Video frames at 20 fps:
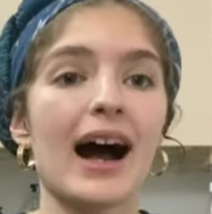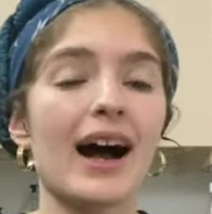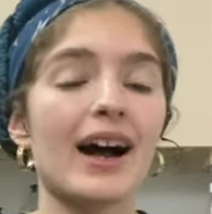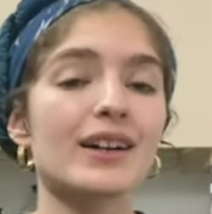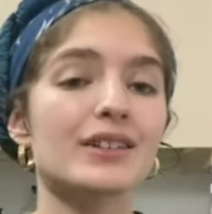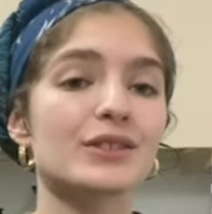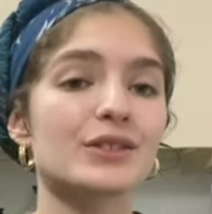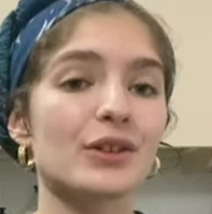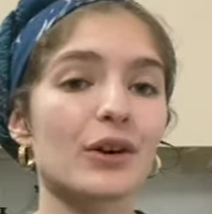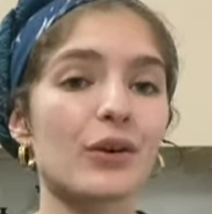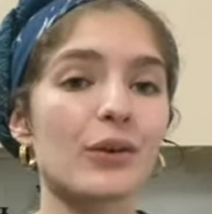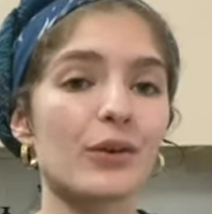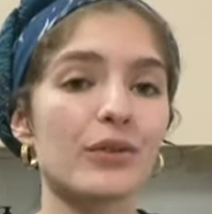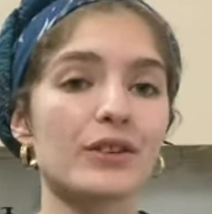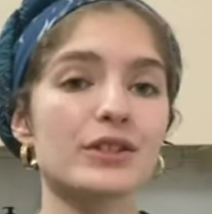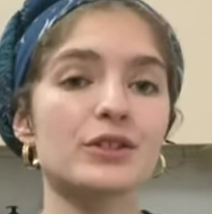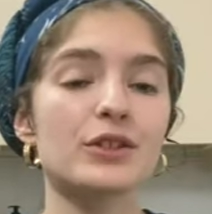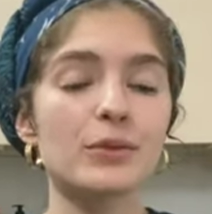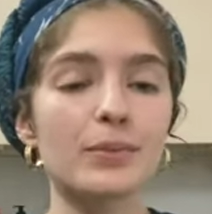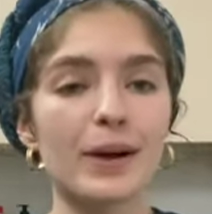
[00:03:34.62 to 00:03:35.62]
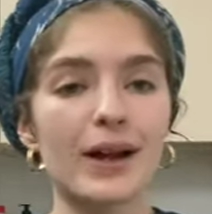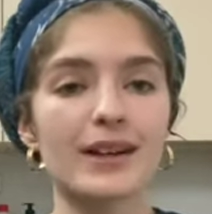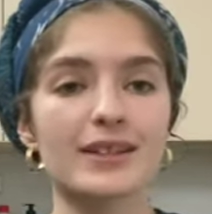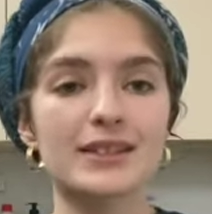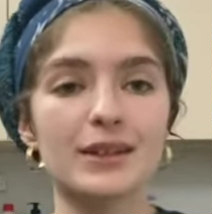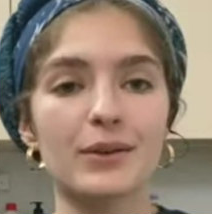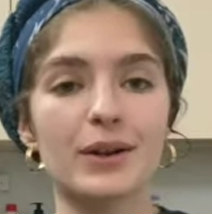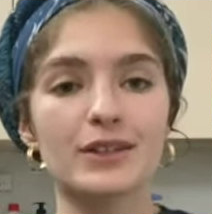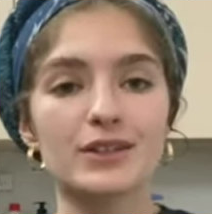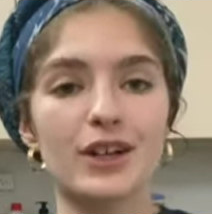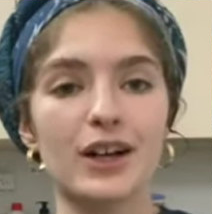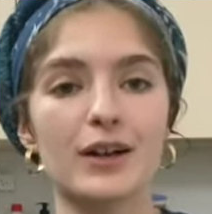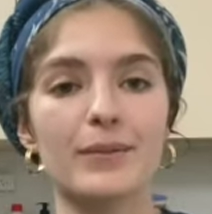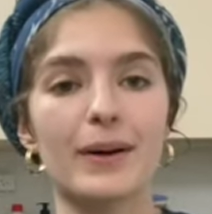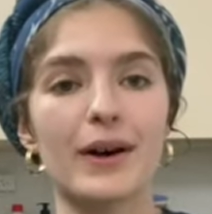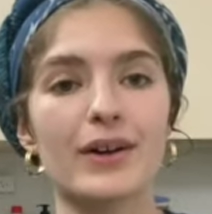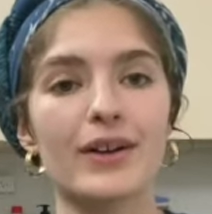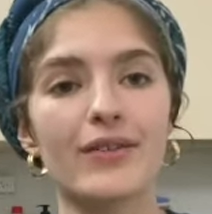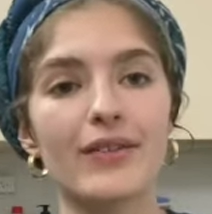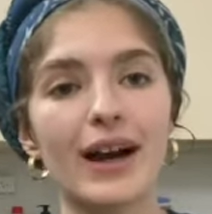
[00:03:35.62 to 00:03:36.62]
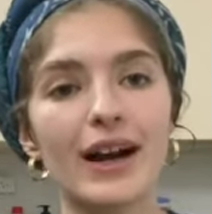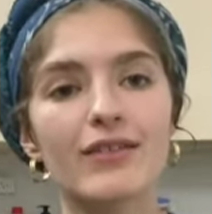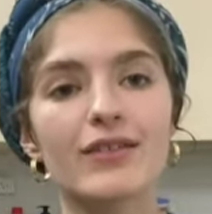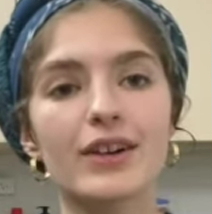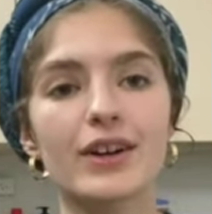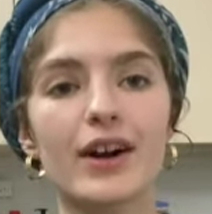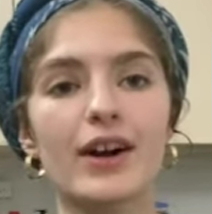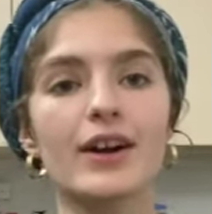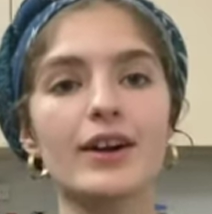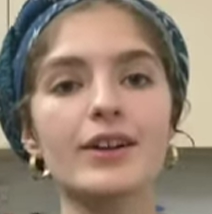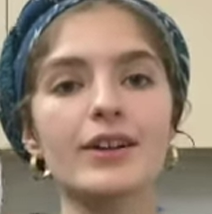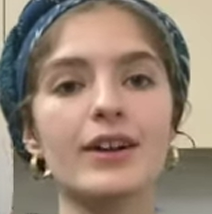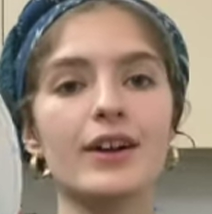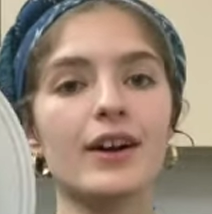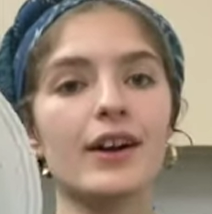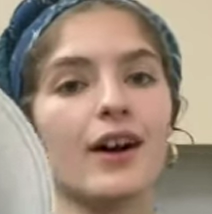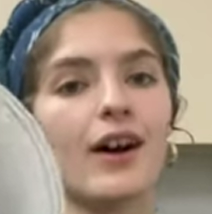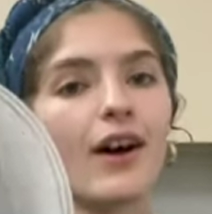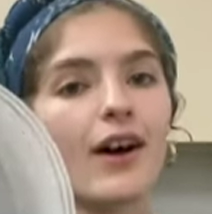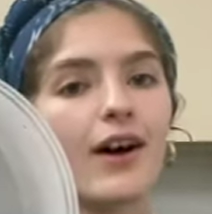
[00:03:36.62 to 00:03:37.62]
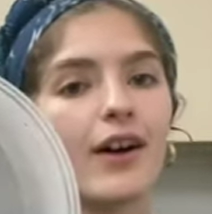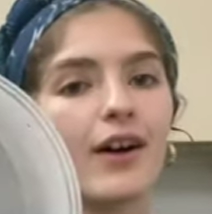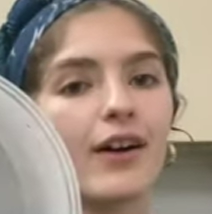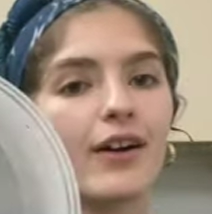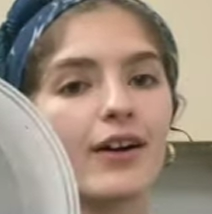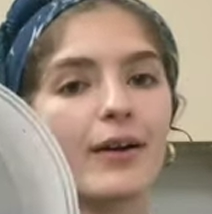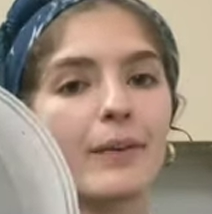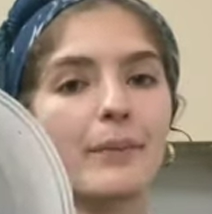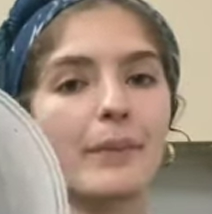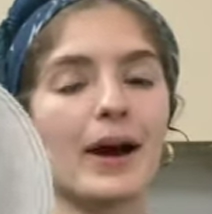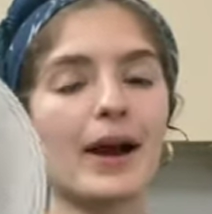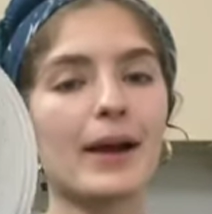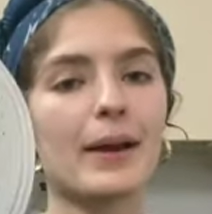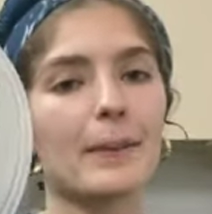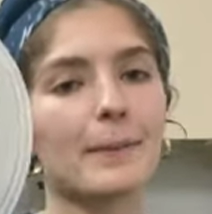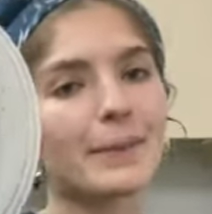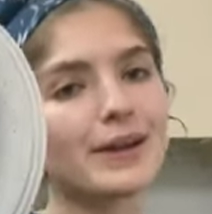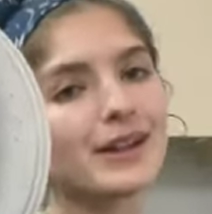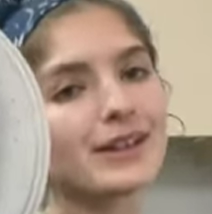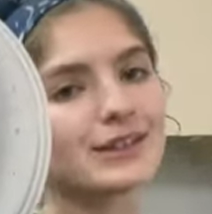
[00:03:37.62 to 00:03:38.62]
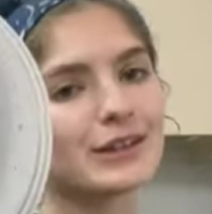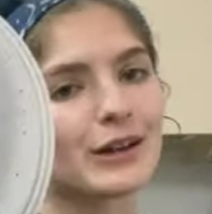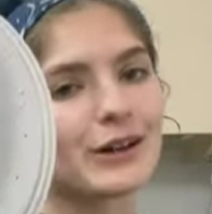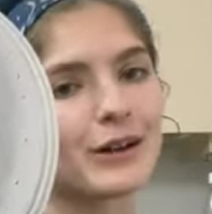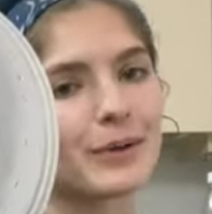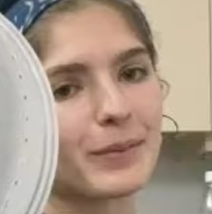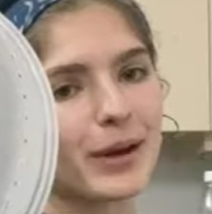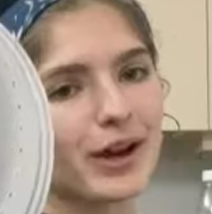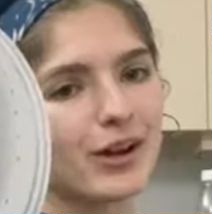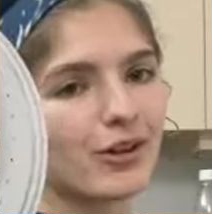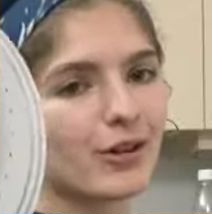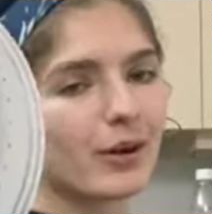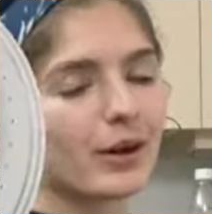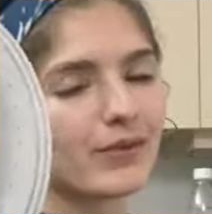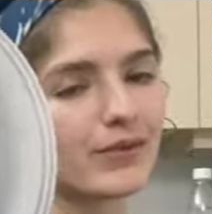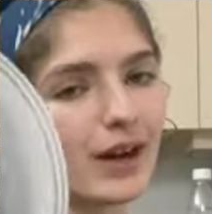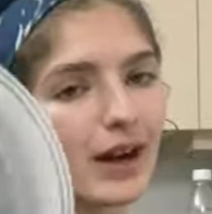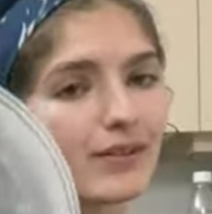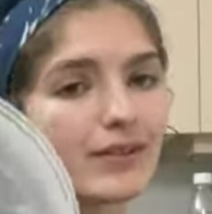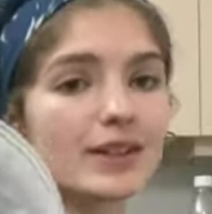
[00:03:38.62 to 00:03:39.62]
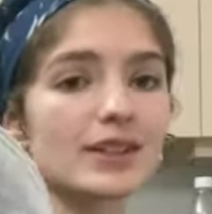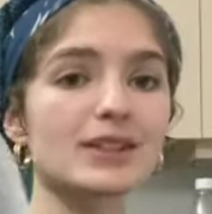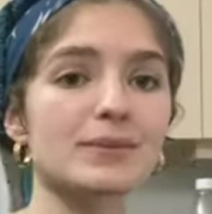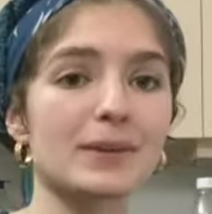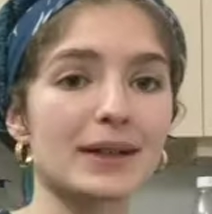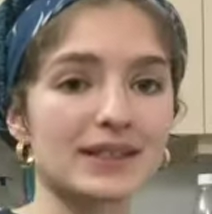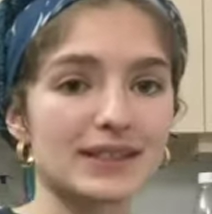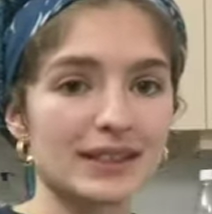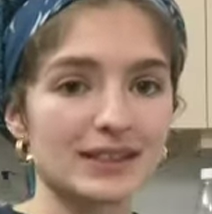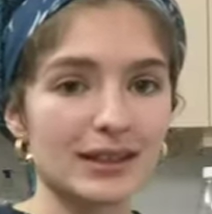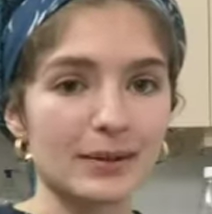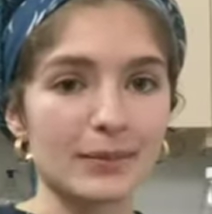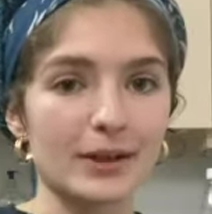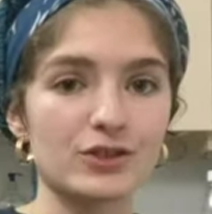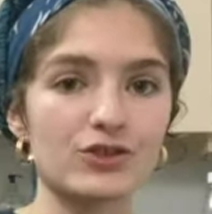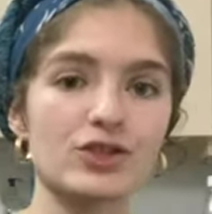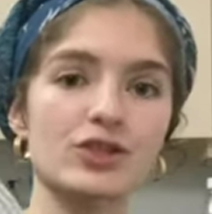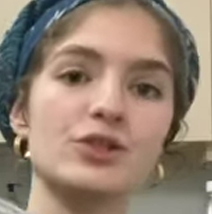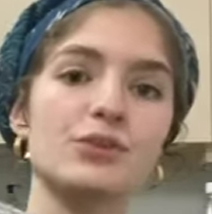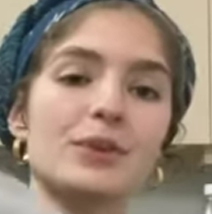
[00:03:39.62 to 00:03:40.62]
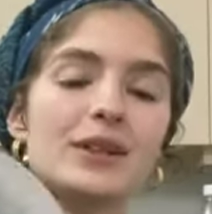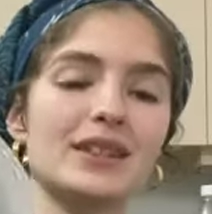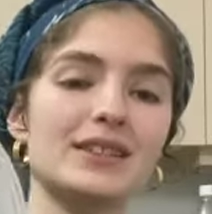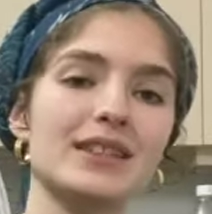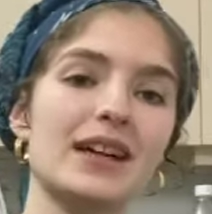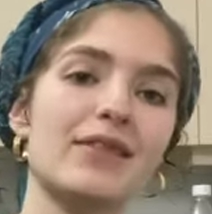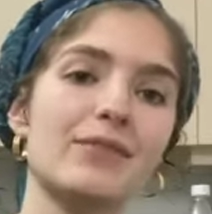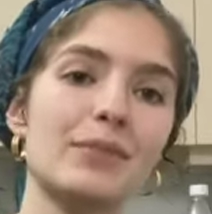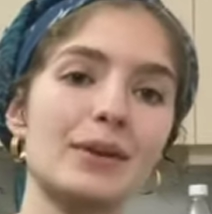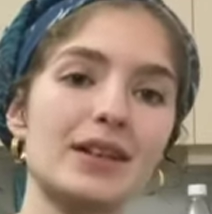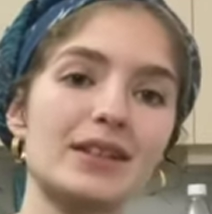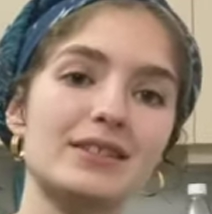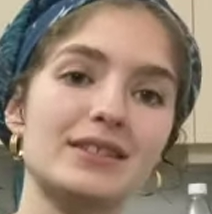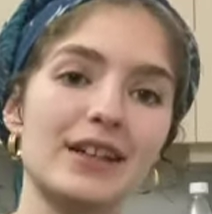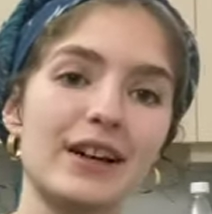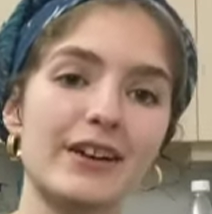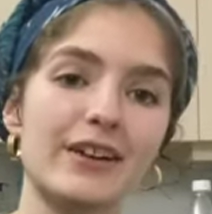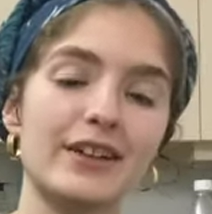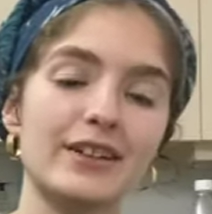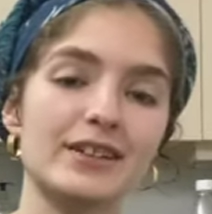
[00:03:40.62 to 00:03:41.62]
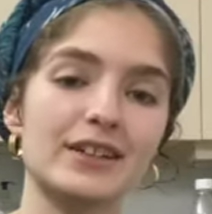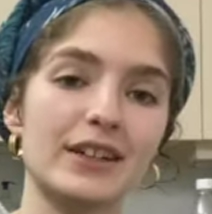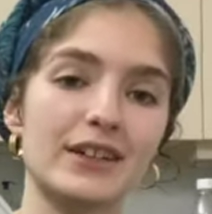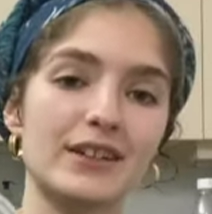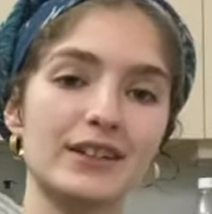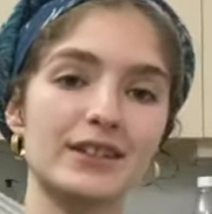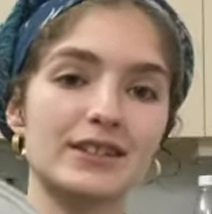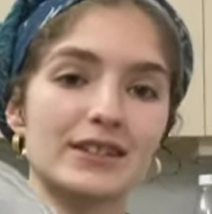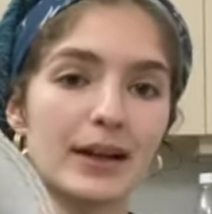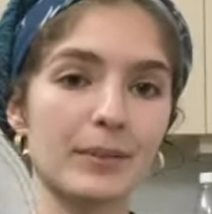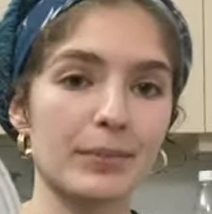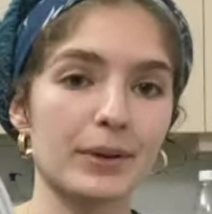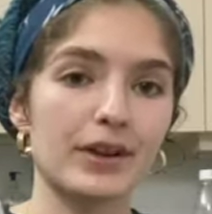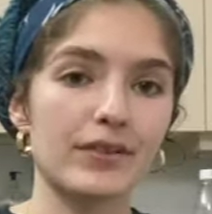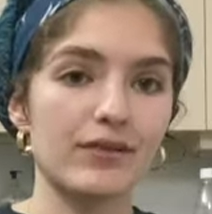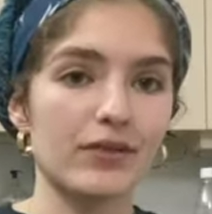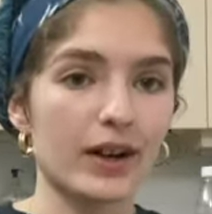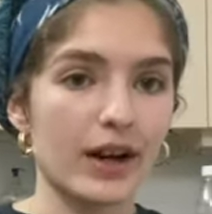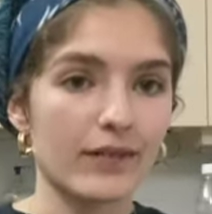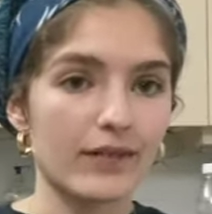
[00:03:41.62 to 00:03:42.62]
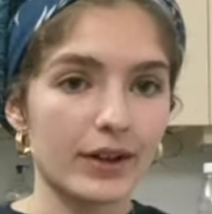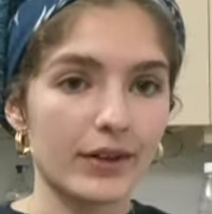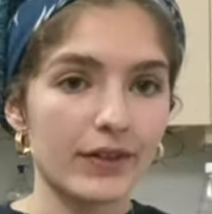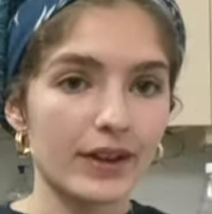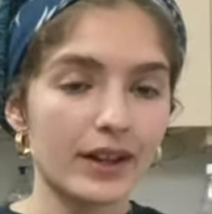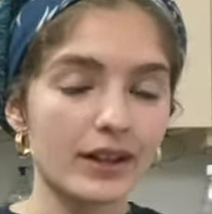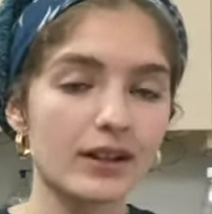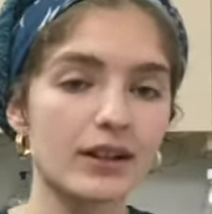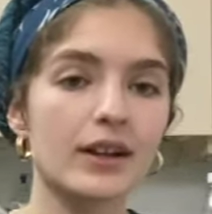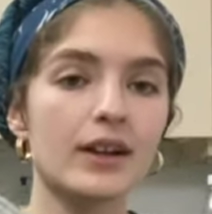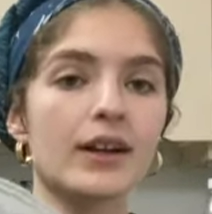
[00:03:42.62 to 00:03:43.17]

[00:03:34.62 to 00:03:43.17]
So the two products I want to talk about in that regard are my meat and dairy microwave covers, because as I mentioned, we need to have meat and dairy separate for everything.